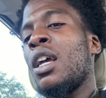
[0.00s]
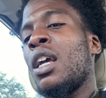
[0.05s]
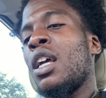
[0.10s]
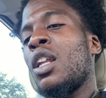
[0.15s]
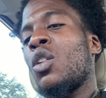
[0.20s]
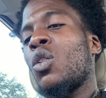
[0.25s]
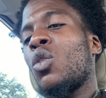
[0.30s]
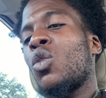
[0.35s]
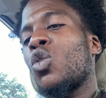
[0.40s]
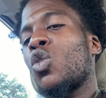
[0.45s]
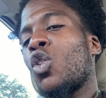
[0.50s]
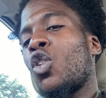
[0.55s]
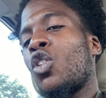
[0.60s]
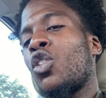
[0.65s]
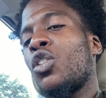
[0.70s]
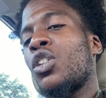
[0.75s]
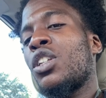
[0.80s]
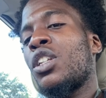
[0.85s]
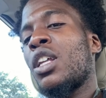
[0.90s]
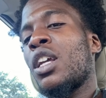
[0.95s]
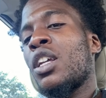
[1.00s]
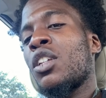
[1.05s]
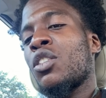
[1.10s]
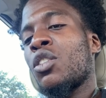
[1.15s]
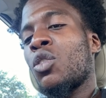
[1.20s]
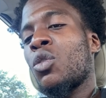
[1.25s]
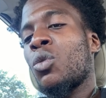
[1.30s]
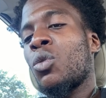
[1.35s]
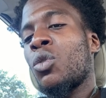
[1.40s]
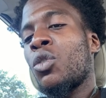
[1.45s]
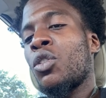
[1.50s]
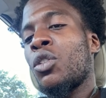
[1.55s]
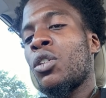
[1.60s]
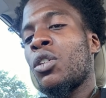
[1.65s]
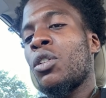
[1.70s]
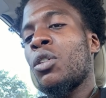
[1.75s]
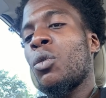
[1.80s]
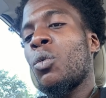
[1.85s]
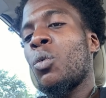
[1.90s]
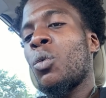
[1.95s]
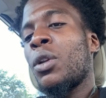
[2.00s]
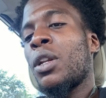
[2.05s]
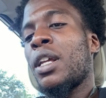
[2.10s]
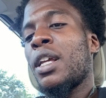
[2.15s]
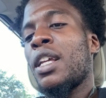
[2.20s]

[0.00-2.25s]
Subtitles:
In those early days of the war, when the